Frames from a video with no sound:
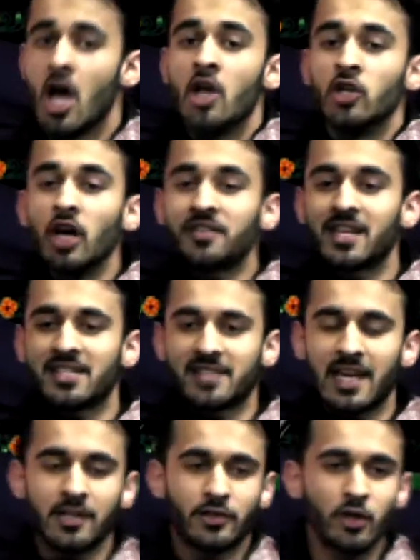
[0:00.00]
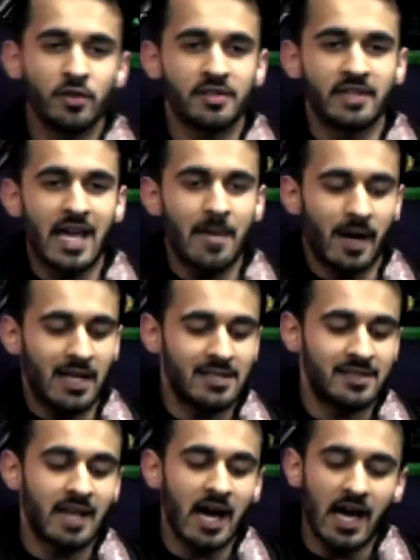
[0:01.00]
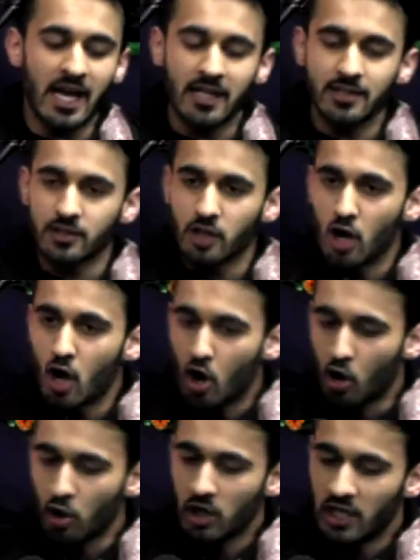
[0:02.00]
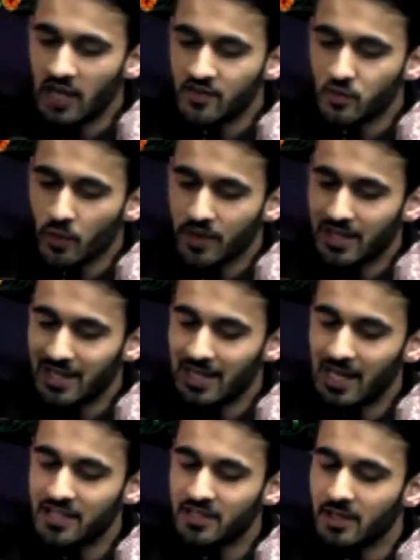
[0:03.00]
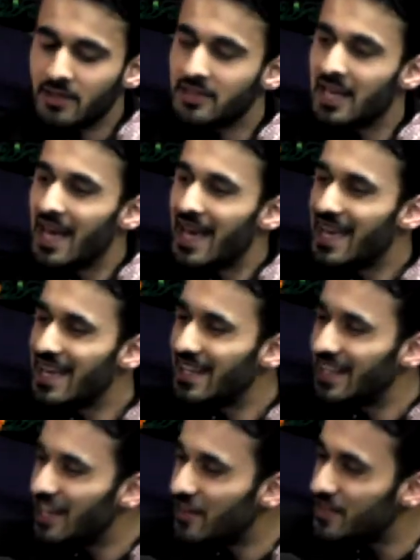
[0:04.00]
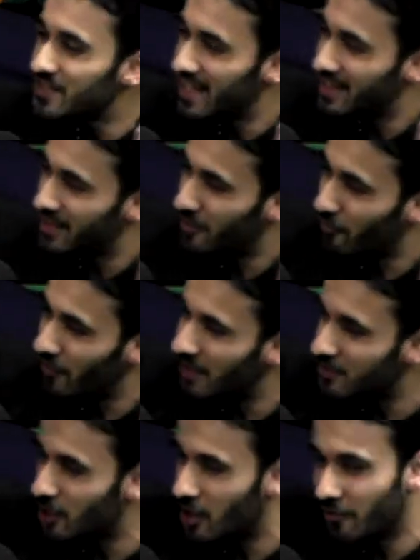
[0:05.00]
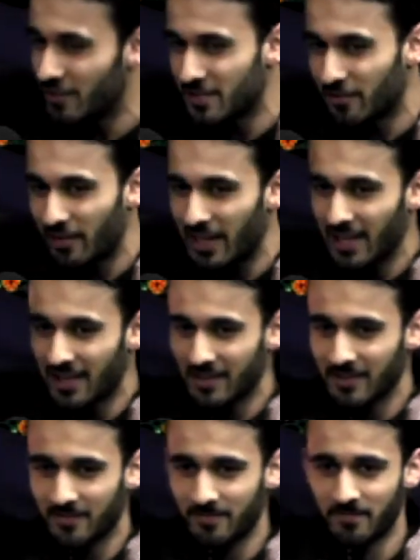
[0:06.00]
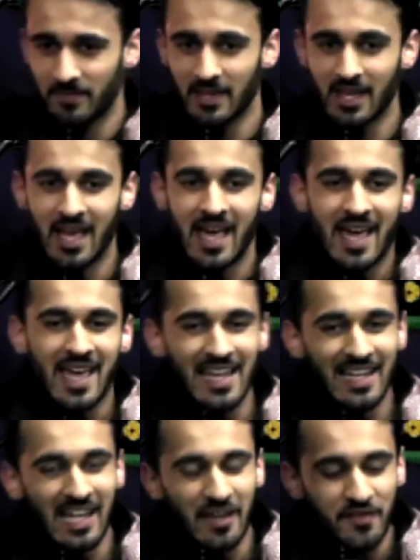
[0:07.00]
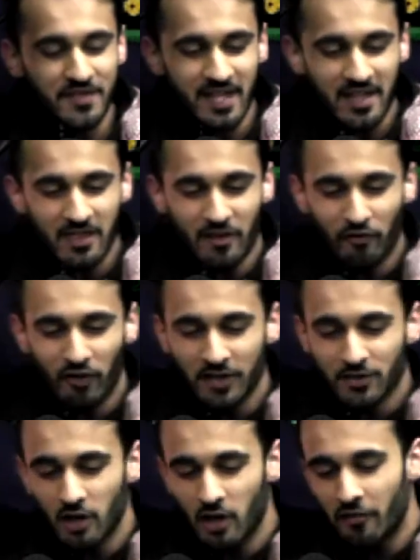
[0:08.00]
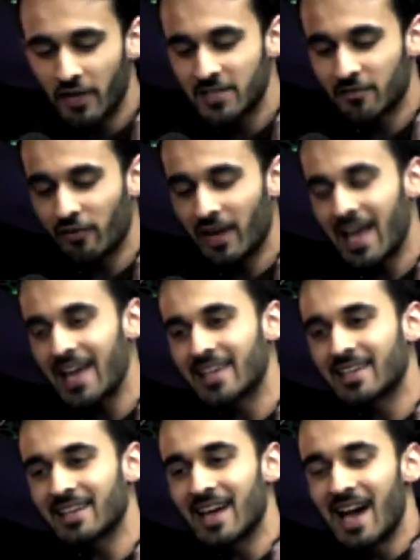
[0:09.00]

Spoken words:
Not a saint whose name has died or lives within legend. He lives in the flutter of his flag. He lives in the flutter of his flag